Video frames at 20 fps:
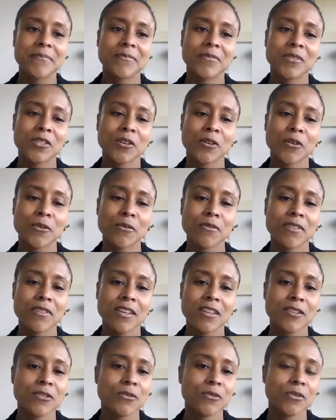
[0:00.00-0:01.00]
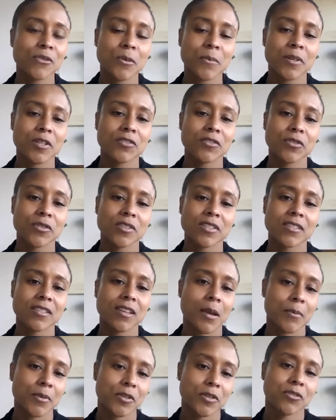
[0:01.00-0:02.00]
So thank you so much for this
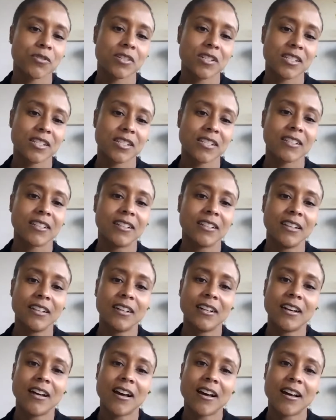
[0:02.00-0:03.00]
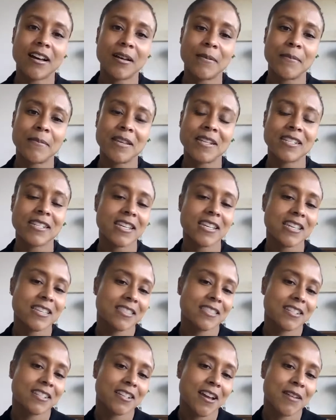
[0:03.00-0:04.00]
opportunity and taking
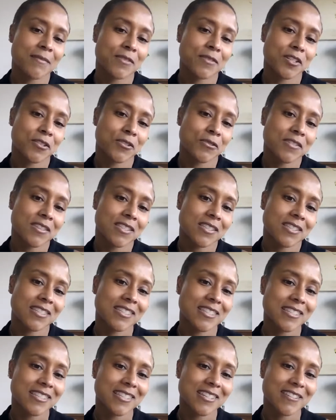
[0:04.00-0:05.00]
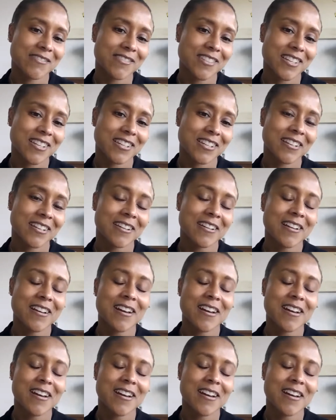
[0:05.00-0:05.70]
the time to do this evening.